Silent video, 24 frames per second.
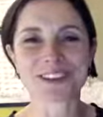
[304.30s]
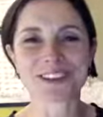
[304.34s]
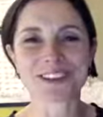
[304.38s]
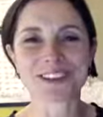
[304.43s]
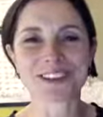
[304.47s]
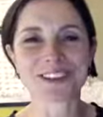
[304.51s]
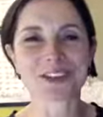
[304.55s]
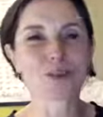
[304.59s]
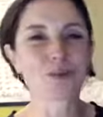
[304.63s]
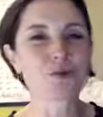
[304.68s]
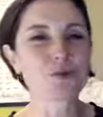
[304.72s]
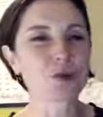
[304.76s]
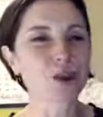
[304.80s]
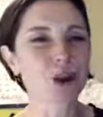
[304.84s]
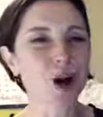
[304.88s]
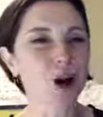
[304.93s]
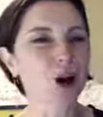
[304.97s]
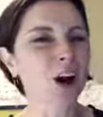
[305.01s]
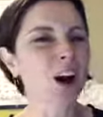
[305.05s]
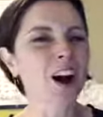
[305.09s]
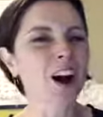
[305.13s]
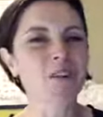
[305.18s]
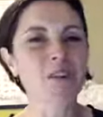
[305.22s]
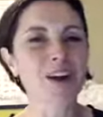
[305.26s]
You know,
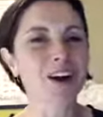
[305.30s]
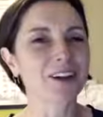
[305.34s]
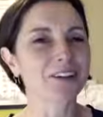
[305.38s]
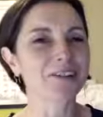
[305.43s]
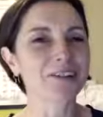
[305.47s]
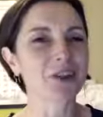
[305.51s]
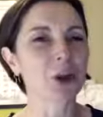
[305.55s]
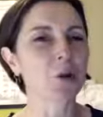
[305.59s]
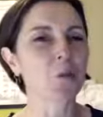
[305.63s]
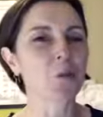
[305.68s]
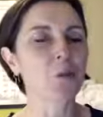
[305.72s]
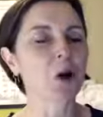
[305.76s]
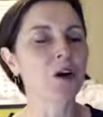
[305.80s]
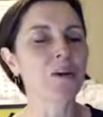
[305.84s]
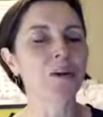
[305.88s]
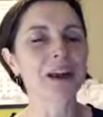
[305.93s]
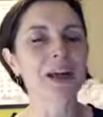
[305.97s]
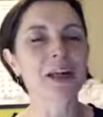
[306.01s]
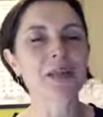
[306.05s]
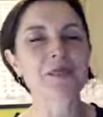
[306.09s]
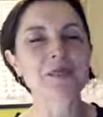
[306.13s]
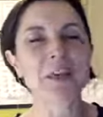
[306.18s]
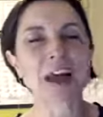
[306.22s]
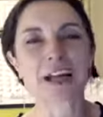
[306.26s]
ah, well, don't
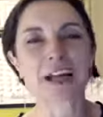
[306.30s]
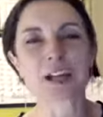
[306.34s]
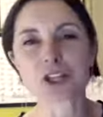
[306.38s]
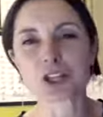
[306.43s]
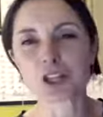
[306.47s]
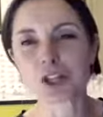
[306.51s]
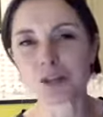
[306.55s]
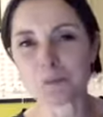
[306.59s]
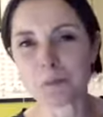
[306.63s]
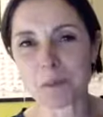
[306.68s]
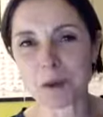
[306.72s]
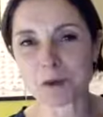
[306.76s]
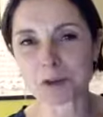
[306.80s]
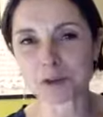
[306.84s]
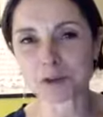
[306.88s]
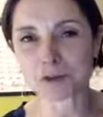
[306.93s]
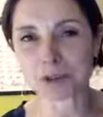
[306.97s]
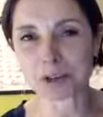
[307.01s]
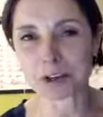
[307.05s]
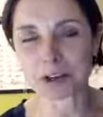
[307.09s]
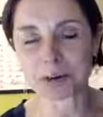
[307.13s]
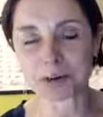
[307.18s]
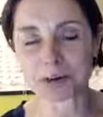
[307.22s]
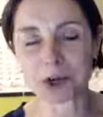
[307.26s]
worry, that's just
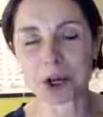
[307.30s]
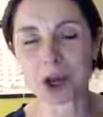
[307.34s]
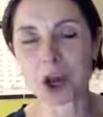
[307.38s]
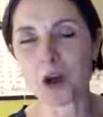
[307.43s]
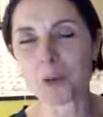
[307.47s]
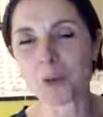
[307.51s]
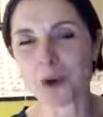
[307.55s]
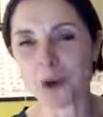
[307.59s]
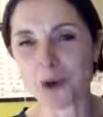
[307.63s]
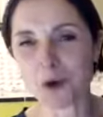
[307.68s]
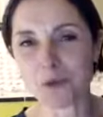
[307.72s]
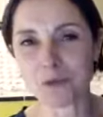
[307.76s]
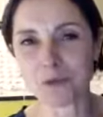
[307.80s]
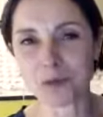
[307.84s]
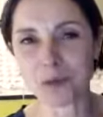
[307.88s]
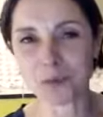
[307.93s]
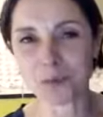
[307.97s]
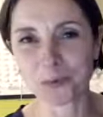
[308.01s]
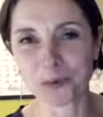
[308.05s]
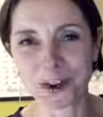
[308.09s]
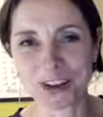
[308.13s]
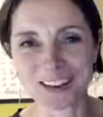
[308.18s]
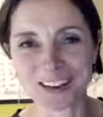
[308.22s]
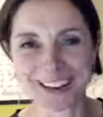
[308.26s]
Mildred going off on
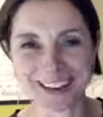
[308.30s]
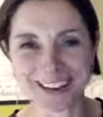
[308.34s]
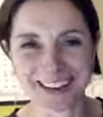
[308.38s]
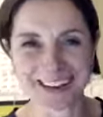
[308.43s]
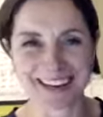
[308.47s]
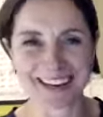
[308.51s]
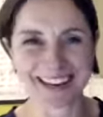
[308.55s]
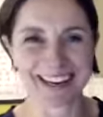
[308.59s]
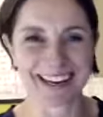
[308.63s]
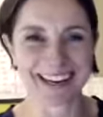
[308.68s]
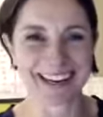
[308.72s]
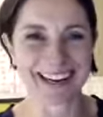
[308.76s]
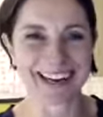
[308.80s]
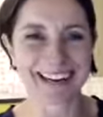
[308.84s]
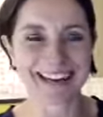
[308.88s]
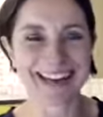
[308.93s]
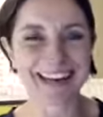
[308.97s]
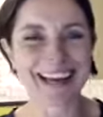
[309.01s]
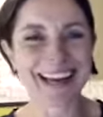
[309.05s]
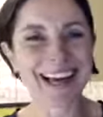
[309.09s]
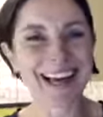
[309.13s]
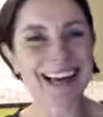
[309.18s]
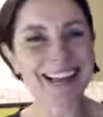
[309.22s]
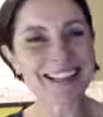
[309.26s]
one.
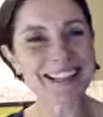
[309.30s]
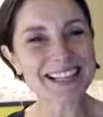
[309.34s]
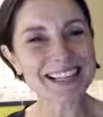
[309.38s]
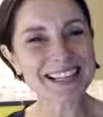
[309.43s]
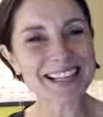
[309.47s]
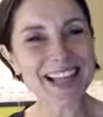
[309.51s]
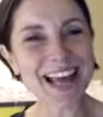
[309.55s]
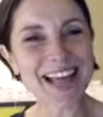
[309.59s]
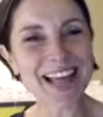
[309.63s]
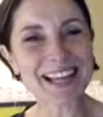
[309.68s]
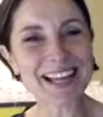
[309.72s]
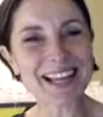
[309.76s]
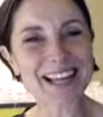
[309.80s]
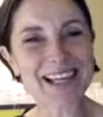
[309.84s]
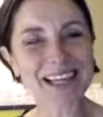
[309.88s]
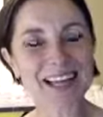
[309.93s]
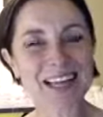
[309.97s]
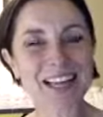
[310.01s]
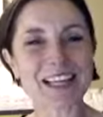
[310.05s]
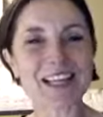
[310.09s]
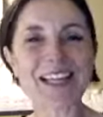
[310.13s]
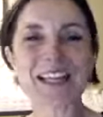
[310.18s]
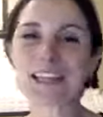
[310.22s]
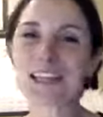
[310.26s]
Instead,
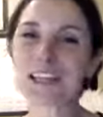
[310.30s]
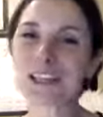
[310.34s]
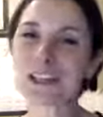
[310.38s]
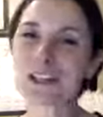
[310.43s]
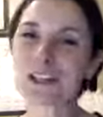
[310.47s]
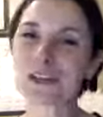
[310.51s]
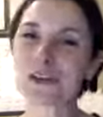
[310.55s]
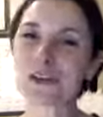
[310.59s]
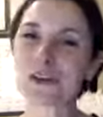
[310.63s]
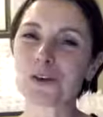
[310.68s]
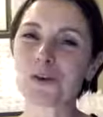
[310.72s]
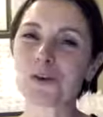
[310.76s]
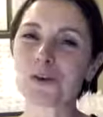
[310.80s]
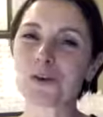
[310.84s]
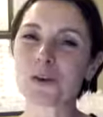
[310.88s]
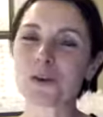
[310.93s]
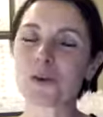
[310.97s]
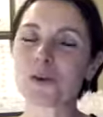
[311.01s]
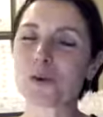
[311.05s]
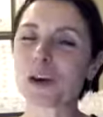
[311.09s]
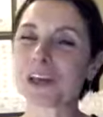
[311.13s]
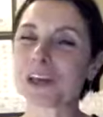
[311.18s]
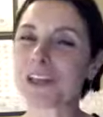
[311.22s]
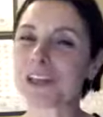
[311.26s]
listen to
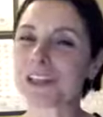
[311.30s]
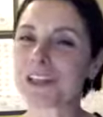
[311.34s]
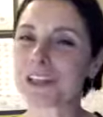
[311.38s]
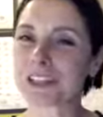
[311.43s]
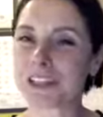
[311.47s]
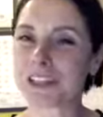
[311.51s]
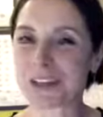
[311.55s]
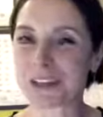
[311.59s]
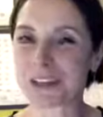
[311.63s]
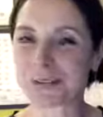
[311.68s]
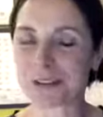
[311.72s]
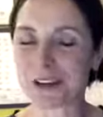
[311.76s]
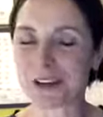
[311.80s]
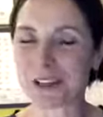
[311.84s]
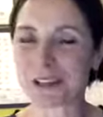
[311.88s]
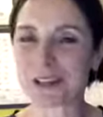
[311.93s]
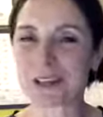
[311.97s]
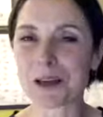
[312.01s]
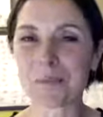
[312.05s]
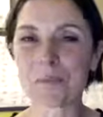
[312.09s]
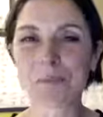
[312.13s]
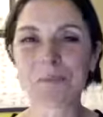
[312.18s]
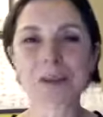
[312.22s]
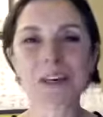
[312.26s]
your inner diva,
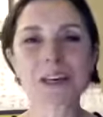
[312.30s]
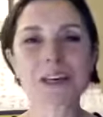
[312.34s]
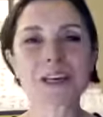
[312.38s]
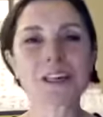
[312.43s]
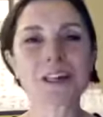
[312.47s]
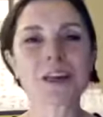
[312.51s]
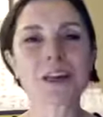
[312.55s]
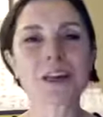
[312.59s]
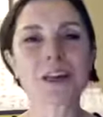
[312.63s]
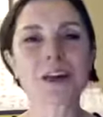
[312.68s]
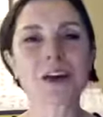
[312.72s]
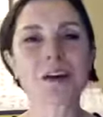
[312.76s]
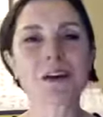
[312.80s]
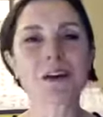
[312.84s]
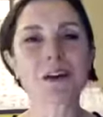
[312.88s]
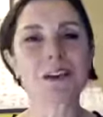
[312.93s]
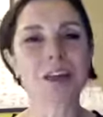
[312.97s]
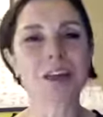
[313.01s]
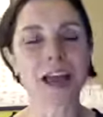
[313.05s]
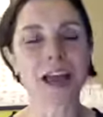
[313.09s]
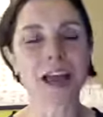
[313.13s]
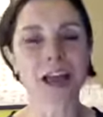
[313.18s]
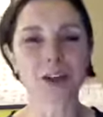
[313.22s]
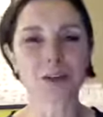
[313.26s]
somebody that's going
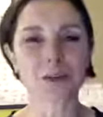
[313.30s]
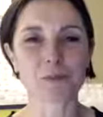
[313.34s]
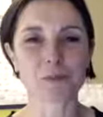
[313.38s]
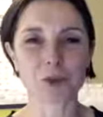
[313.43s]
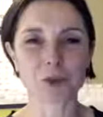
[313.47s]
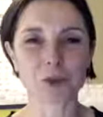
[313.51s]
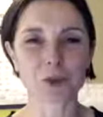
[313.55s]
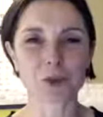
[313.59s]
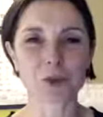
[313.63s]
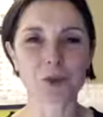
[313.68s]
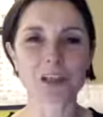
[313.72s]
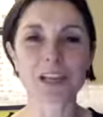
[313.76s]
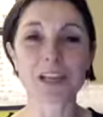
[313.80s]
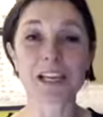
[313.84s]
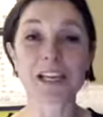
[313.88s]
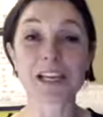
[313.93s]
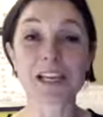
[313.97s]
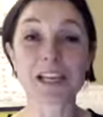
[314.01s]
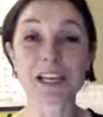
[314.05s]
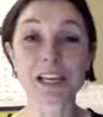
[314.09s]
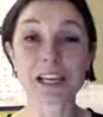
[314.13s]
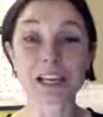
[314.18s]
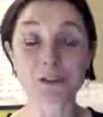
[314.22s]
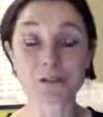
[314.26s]
to help you, to
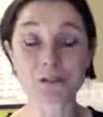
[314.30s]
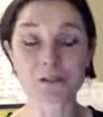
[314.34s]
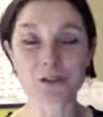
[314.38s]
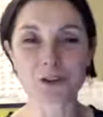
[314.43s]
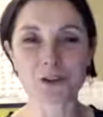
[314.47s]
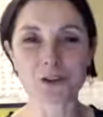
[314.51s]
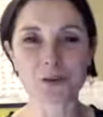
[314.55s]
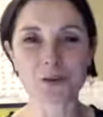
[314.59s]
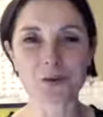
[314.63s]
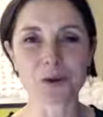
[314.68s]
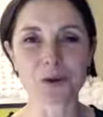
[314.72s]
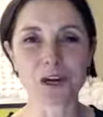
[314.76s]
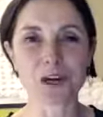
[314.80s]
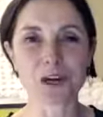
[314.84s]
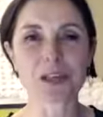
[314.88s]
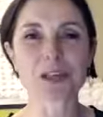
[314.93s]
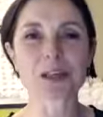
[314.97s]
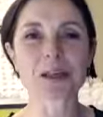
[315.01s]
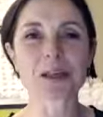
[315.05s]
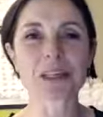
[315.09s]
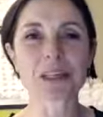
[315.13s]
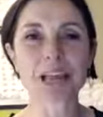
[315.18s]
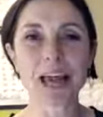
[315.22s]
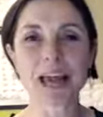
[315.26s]
lift you,
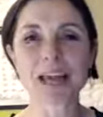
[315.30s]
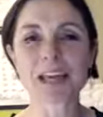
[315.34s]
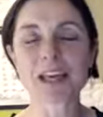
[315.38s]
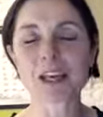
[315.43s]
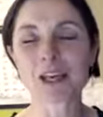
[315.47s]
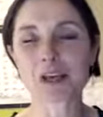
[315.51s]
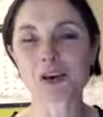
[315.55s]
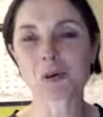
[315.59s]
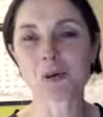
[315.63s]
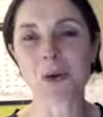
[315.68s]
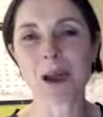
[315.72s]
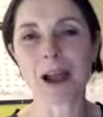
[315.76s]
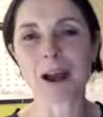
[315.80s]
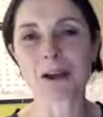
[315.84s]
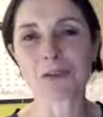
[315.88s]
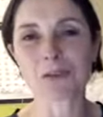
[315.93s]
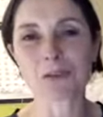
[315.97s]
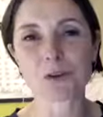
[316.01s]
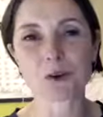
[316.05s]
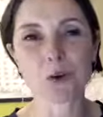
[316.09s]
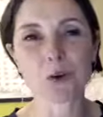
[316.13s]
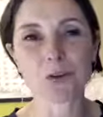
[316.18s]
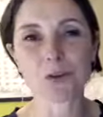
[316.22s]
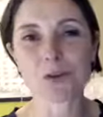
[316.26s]
to take you
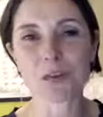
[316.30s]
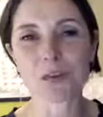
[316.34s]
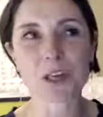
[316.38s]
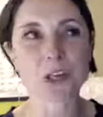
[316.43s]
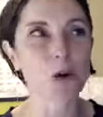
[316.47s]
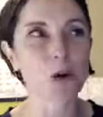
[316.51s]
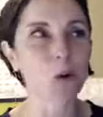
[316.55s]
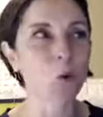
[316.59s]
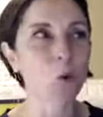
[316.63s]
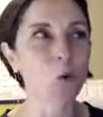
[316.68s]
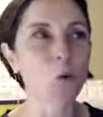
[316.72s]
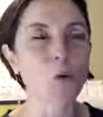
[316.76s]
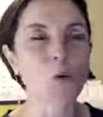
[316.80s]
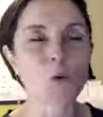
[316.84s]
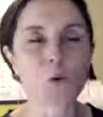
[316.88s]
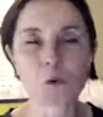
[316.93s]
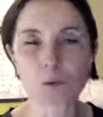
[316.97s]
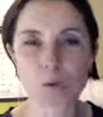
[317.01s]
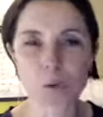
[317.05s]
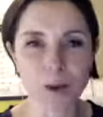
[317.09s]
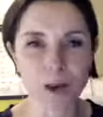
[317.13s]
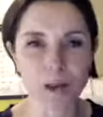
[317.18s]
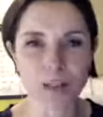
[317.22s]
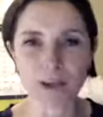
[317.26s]
out of the
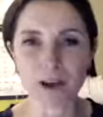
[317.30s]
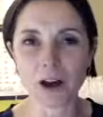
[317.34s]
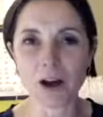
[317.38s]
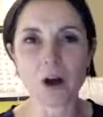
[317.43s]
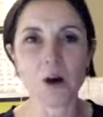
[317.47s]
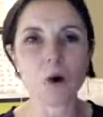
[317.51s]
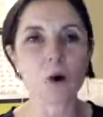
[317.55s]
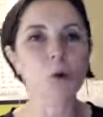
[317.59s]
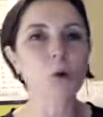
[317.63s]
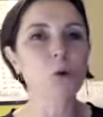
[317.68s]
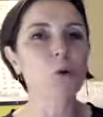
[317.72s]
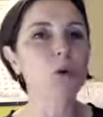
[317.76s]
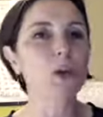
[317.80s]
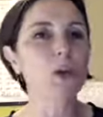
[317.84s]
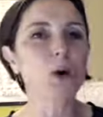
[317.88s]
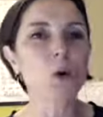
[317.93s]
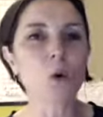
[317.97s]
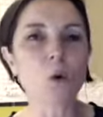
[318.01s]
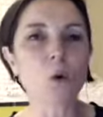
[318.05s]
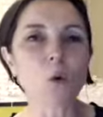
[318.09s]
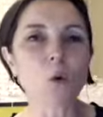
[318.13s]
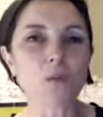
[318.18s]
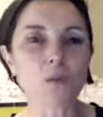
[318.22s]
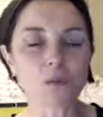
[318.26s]
awful weather or the
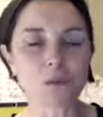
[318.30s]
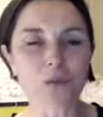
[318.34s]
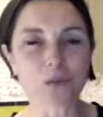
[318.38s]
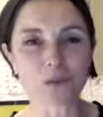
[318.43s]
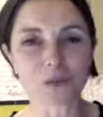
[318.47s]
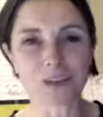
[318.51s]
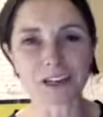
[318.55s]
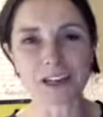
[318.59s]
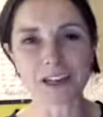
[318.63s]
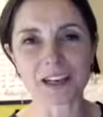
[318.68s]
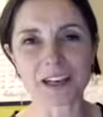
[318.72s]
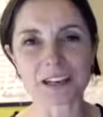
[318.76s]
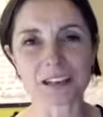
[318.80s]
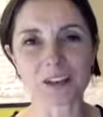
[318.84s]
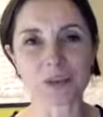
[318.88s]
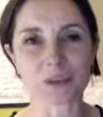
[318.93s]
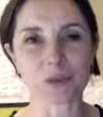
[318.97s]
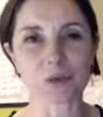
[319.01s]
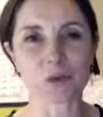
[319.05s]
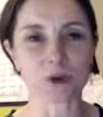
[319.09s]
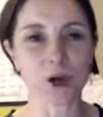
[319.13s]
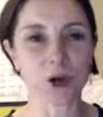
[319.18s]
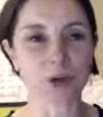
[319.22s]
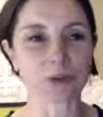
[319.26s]
awful feeling that
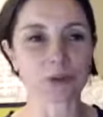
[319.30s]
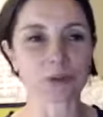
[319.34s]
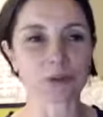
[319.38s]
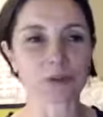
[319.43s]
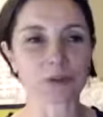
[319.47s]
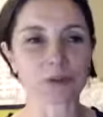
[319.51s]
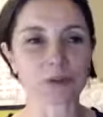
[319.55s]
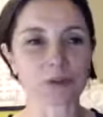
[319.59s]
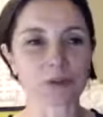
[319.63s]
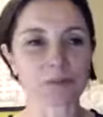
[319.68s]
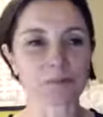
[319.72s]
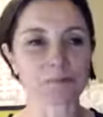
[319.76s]
you're going through.